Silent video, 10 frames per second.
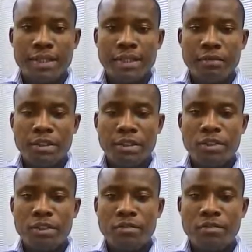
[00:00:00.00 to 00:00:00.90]
the
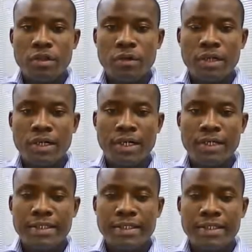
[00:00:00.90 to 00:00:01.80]
application developer, and
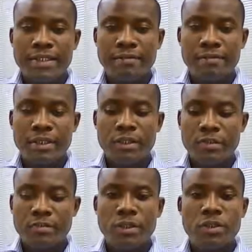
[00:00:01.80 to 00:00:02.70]
in this video I'm
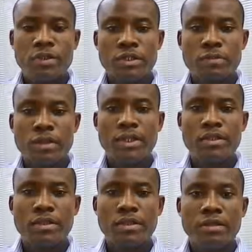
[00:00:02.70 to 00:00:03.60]
going to
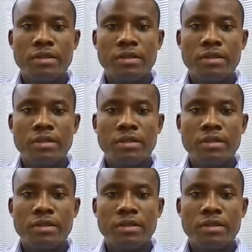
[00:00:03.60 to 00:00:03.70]
explain